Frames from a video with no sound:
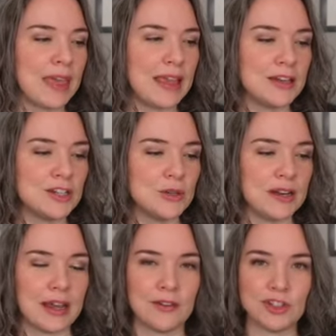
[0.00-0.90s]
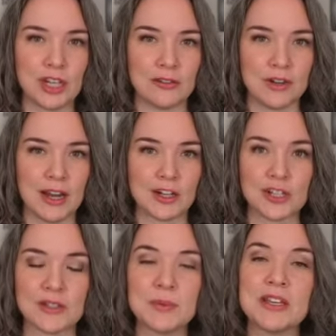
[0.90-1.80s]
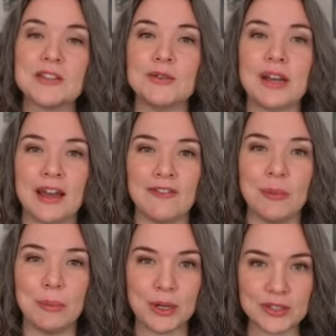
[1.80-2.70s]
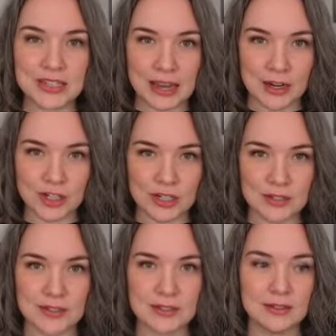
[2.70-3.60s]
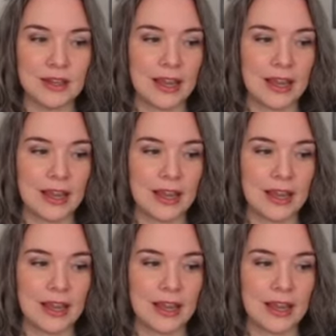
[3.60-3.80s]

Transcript: And you can have chain reactions because you can have multi actions.